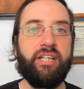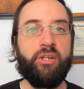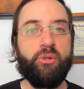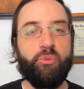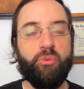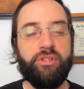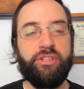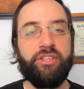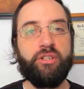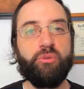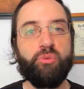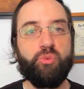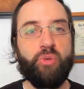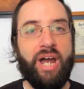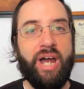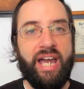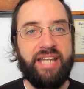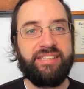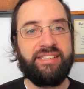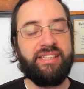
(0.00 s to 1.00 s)
When they're
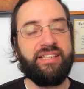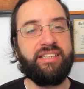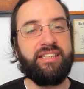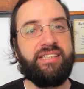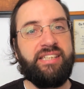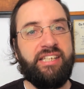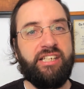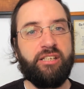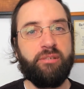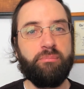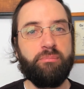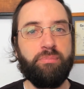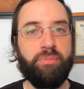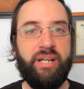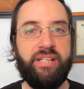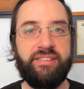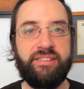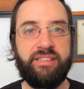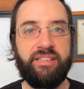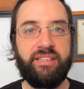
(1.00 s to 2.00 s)
rising and
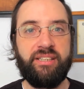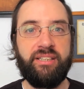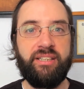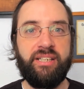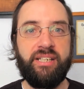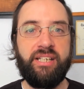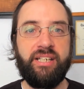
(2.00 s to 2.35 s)
decompressing,